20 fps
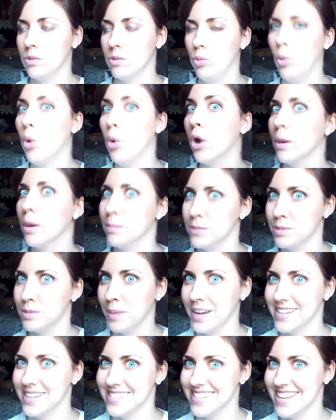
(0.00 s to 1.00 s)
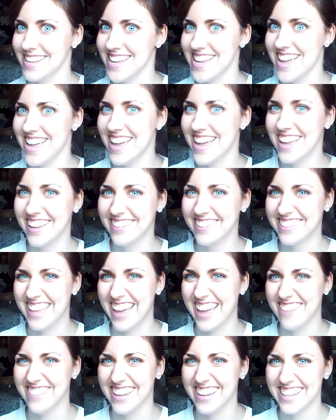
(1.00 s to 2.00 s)
warm spacey, if
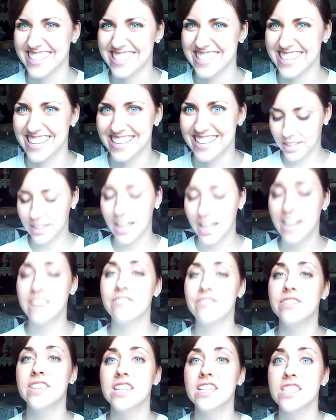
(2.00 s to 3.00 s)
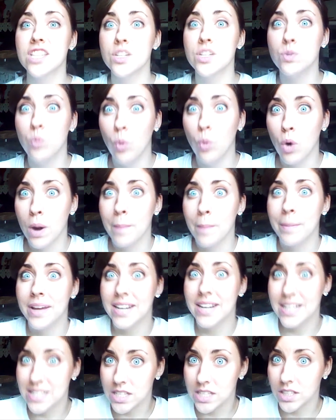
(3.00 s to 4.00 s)
that makes sense. The lighting for this is warm, but
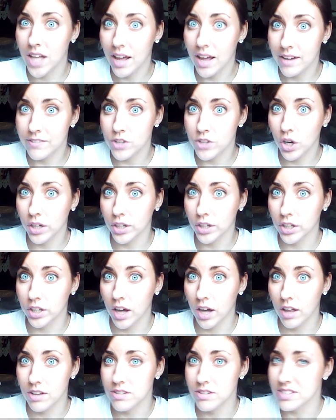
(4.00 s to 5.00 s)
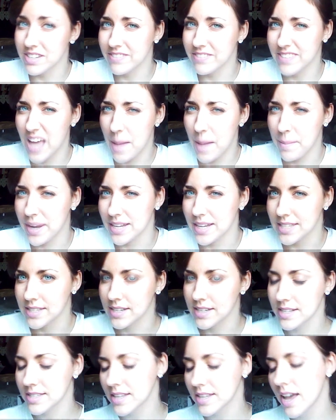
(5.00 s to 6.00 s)
it's a lot of darker colors, if that makes
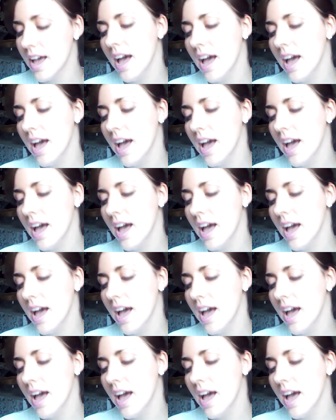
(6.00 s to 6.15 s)
sense.